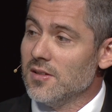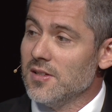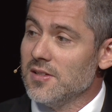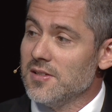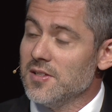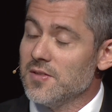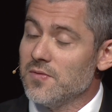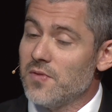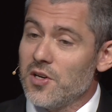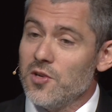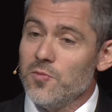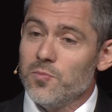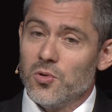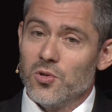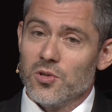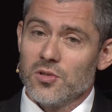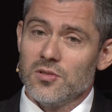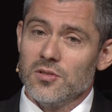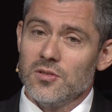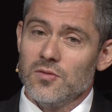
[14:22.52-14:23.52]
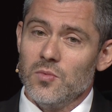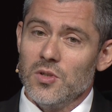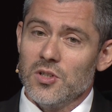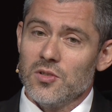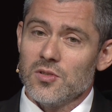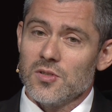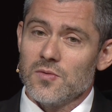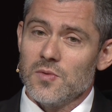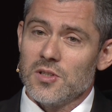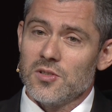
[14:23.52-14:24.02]
this is very important
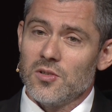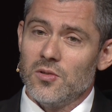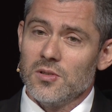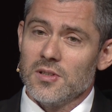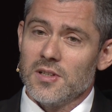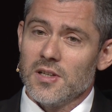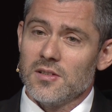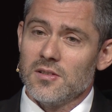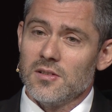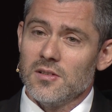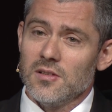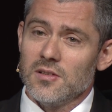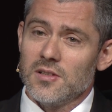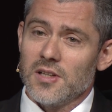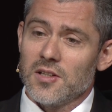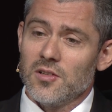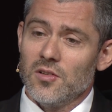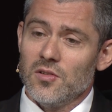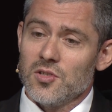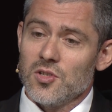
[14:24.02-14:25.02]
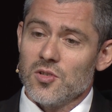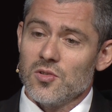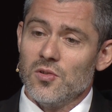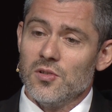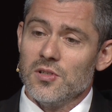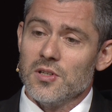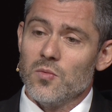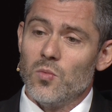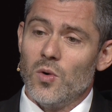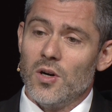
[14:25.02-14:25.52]
because we talk that technology is
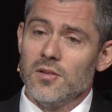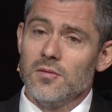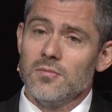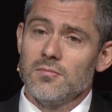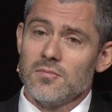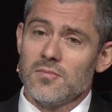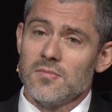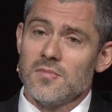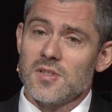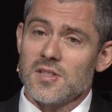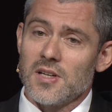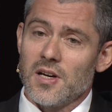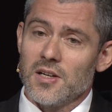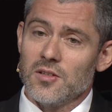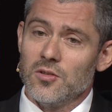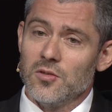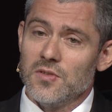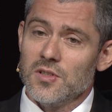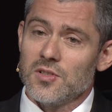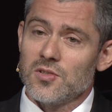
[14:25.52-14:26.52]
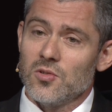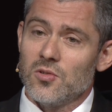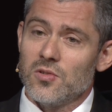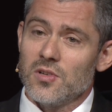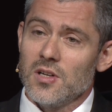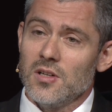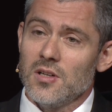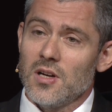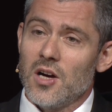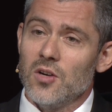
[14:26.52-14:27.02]
only one side of the
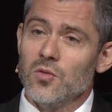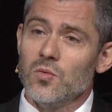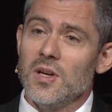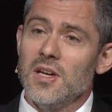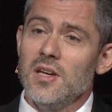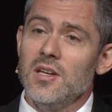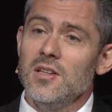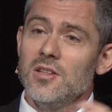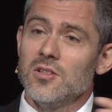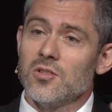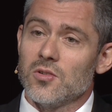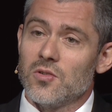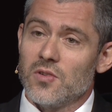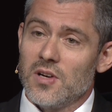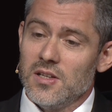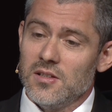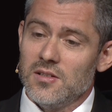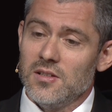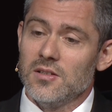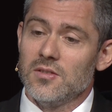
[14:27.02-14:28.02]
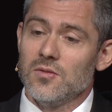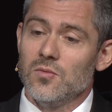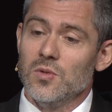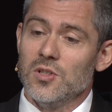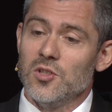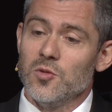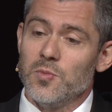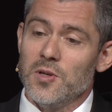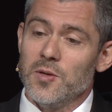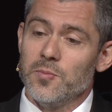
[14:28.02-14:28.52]
story, how we integrate it
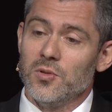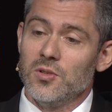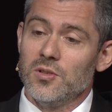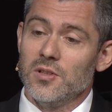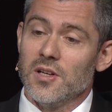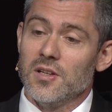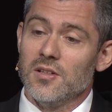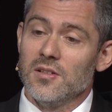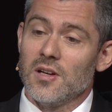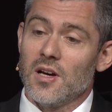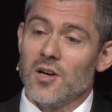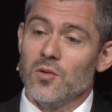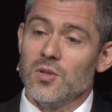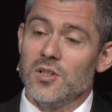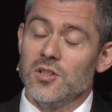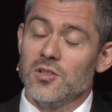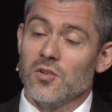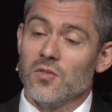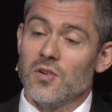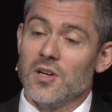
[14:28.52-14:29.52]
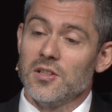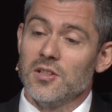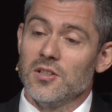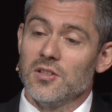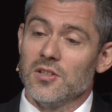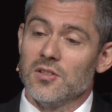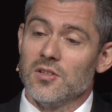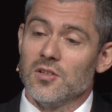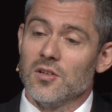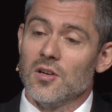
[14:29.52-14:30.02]
with the people and how we integrate
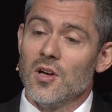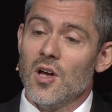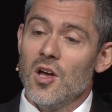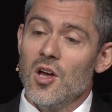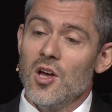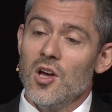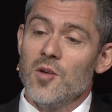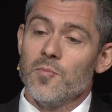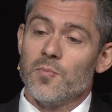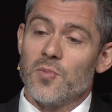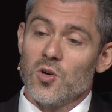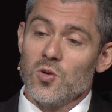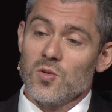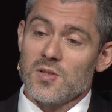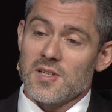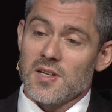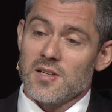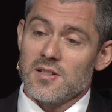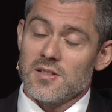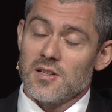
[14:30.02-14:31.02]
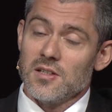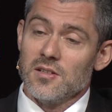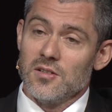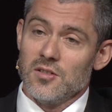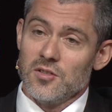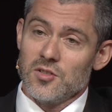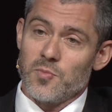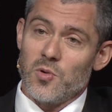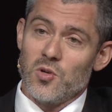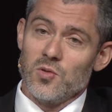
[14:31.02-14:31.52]
it in the process. And
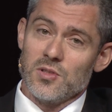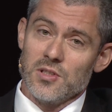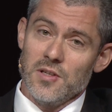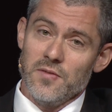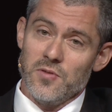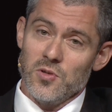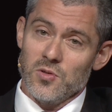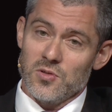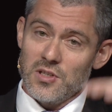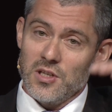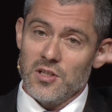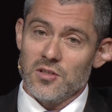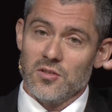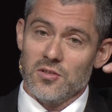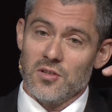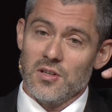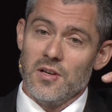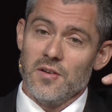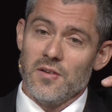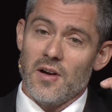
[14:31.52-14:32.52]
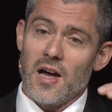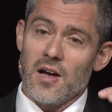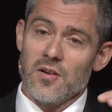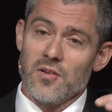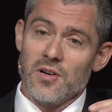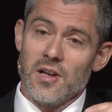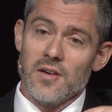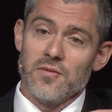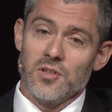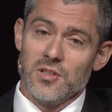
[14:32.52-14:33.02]
this process, if you see it on a
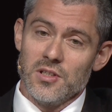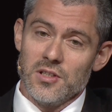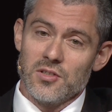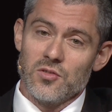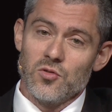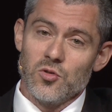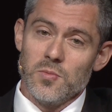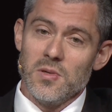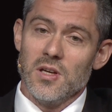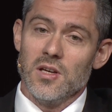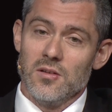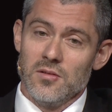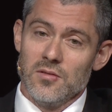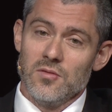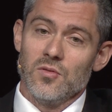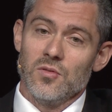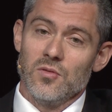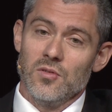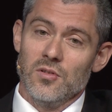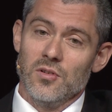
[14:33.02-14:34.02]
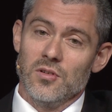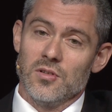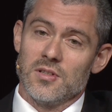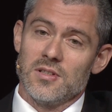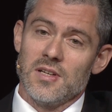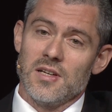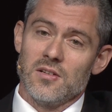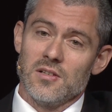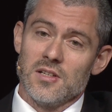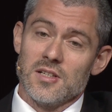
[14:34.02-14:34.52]
higher level, it could be
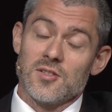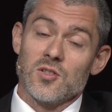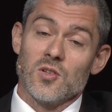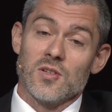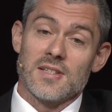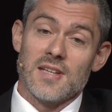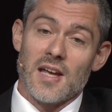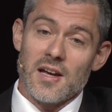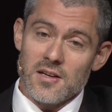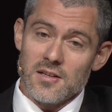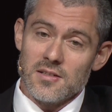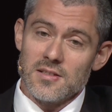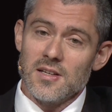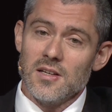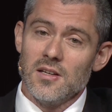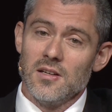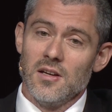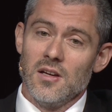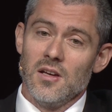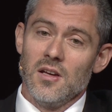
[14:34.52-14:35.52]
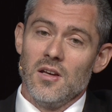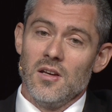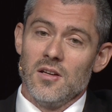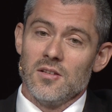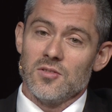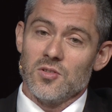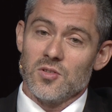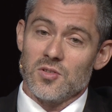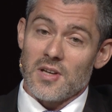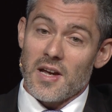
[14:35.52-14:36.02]
taken as society.
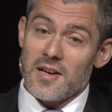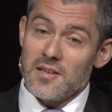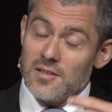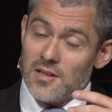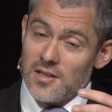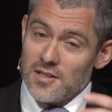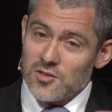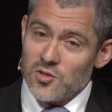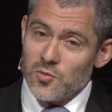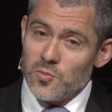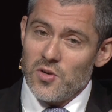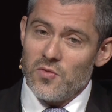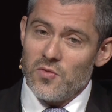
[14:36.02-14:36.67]
Society has to be